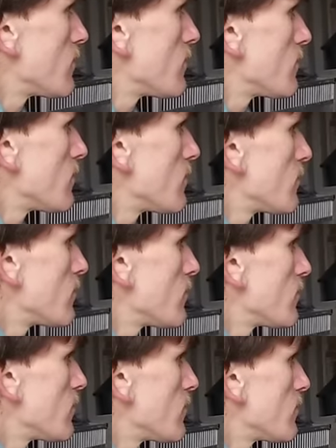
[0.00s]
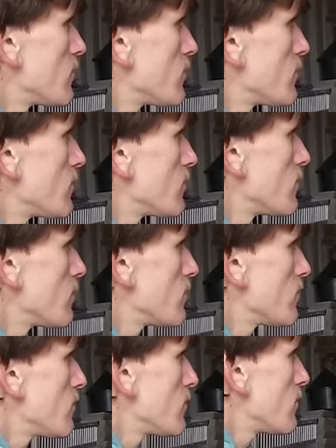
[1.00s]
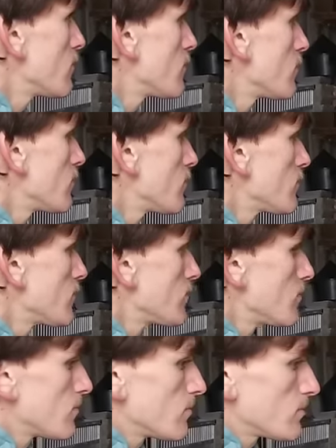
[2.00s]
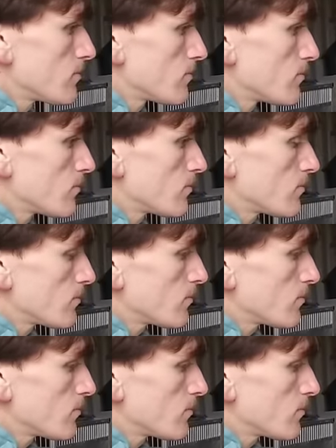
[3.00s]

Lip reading: When you come around here, after we get these nine up here, you'll start to